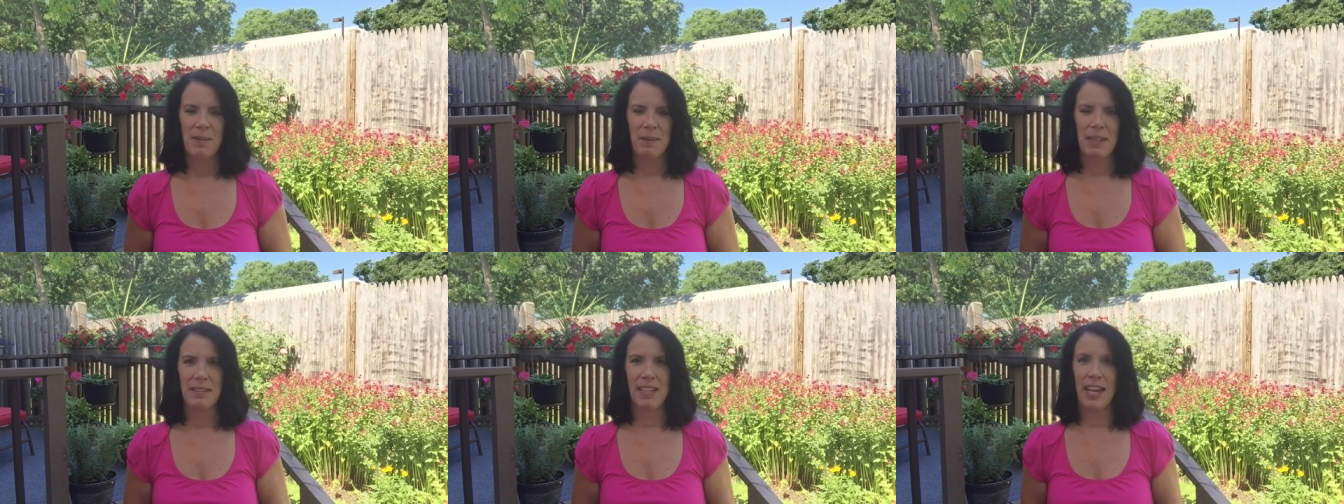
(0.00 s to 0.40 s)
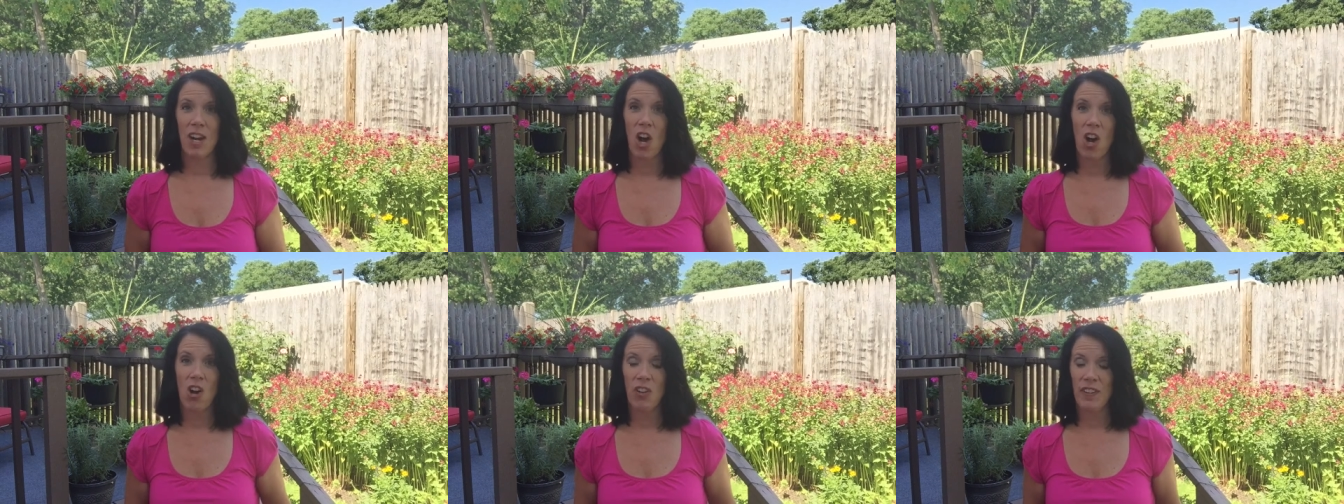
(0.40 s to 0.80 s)
is kind of
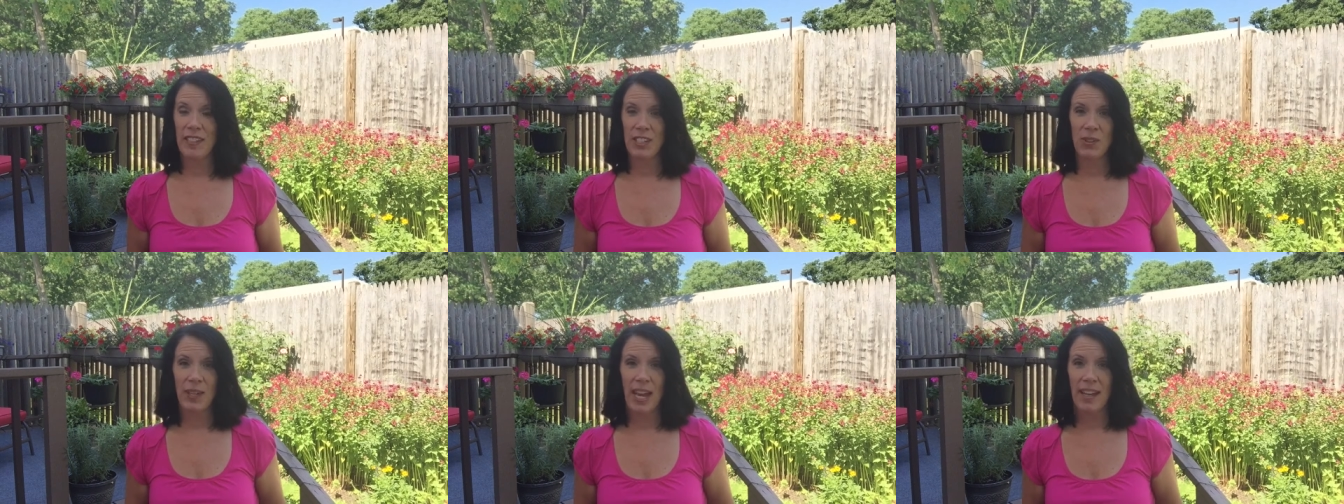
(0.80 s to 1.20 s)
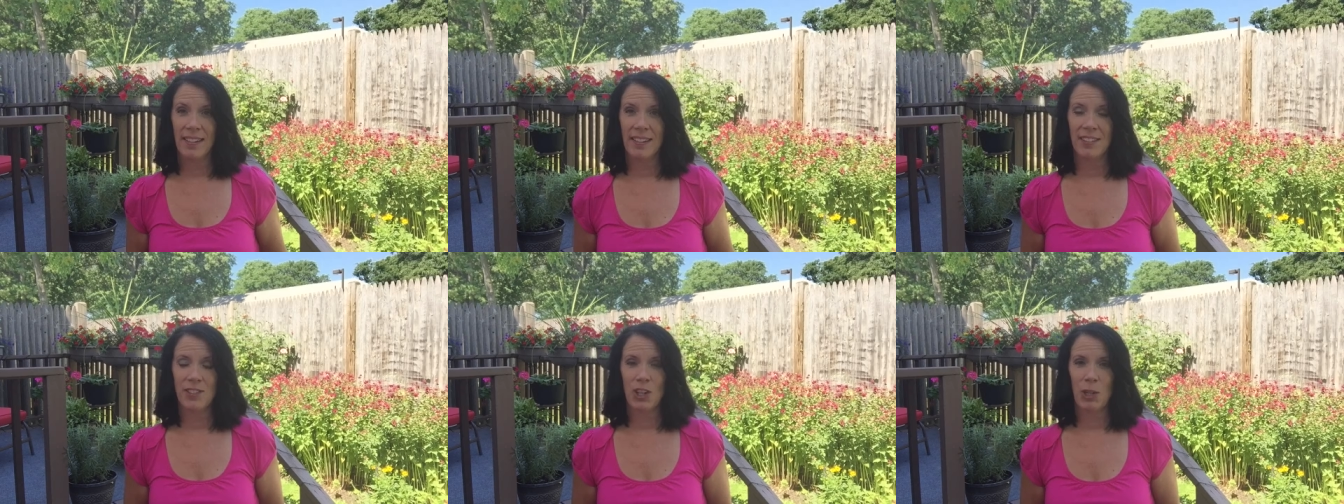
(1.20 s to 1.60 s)
all that you get
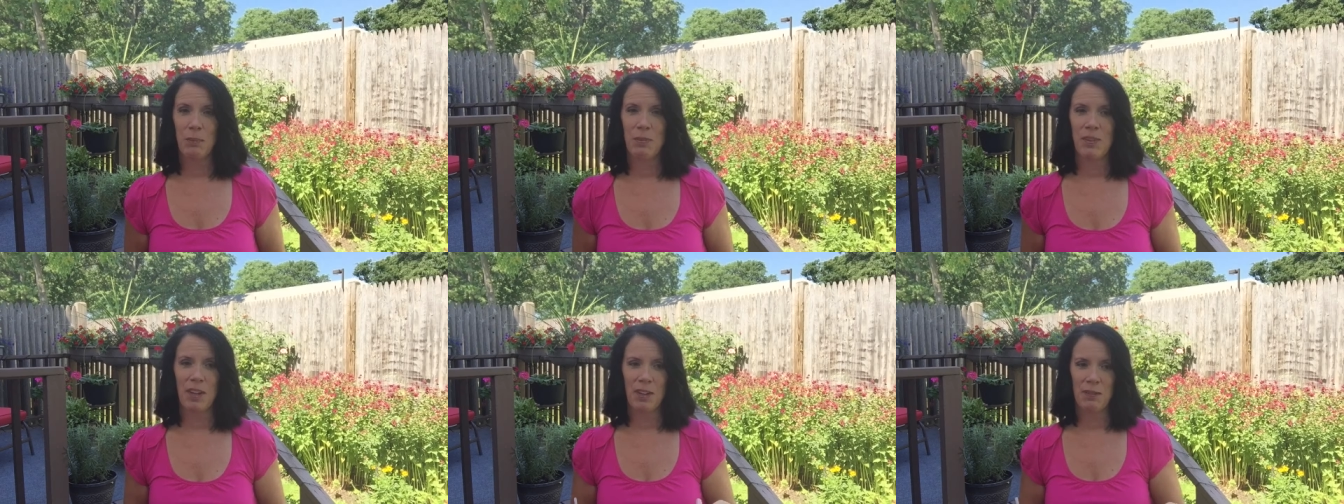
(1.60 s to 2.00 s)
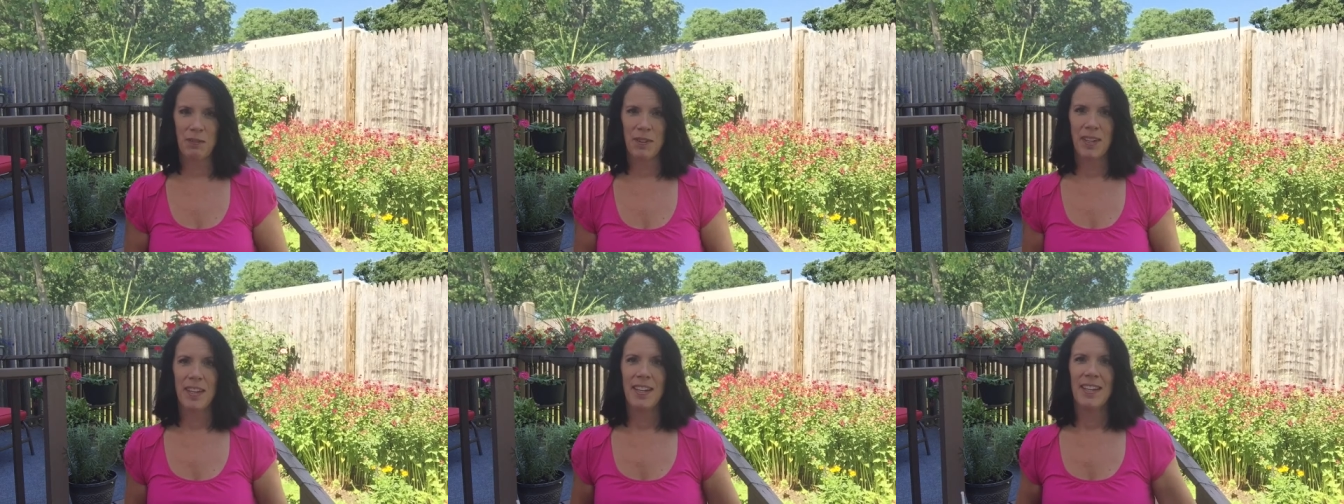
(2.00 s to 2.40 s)
in terms of
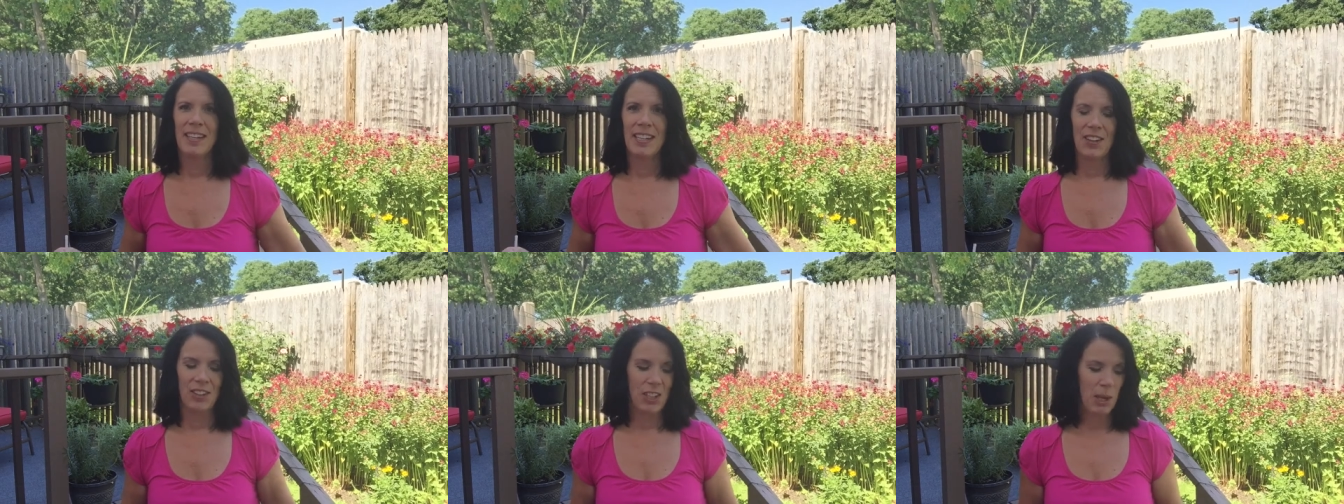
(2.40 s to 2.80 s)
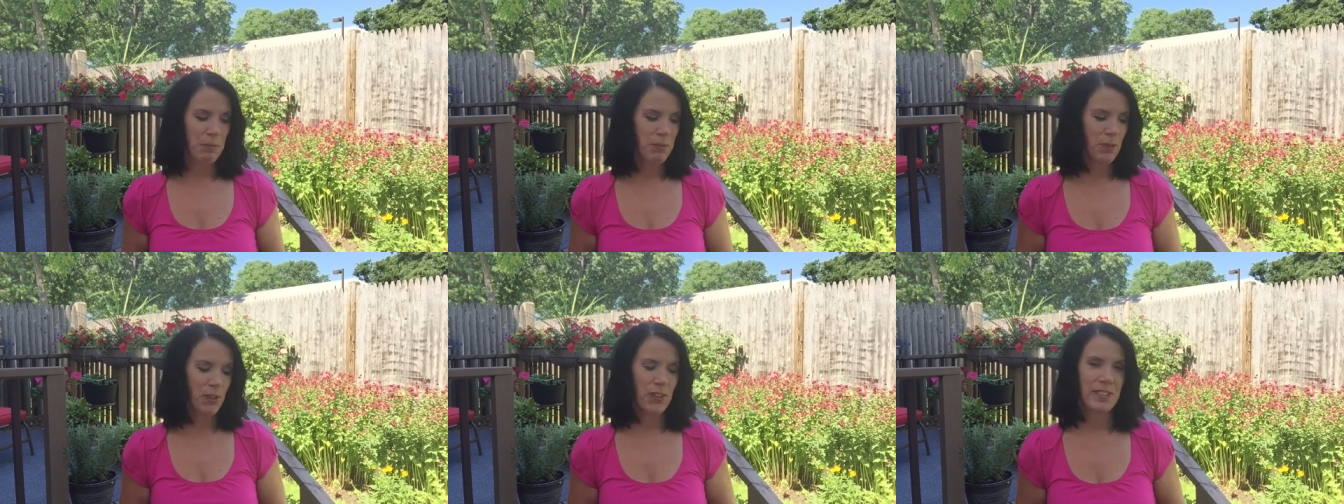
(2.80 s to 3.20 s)

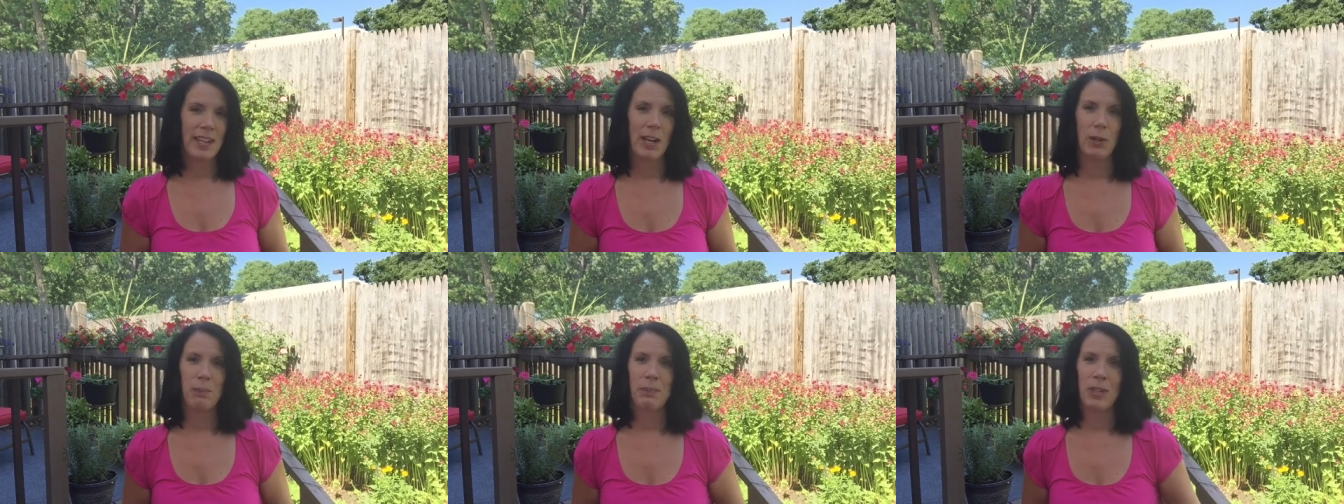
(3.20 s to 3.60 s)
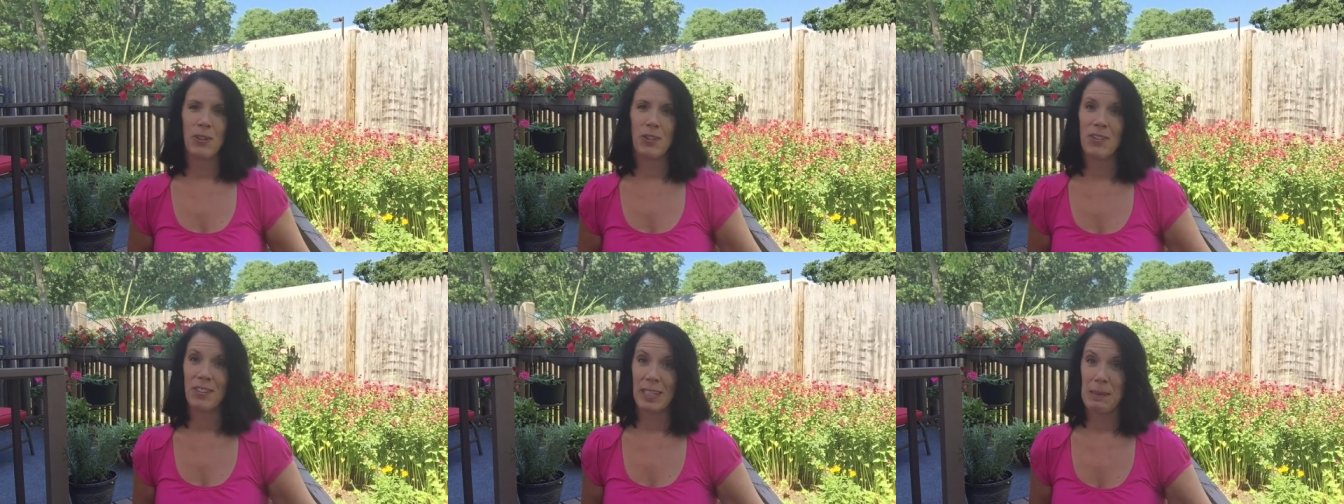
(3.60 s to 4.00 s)
comfort to help
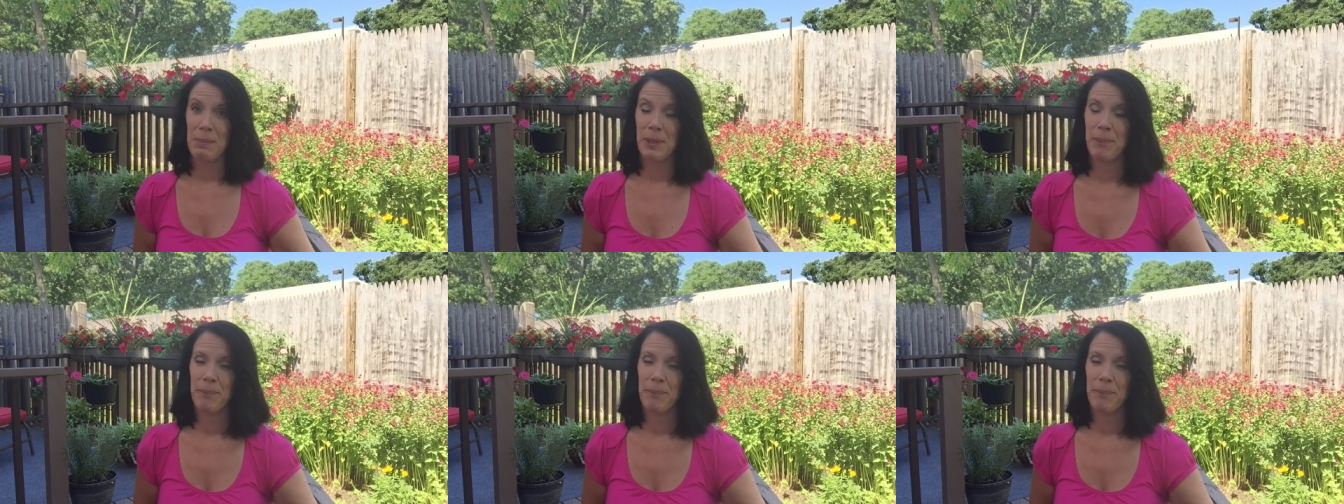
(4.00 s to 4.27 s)
you sleep.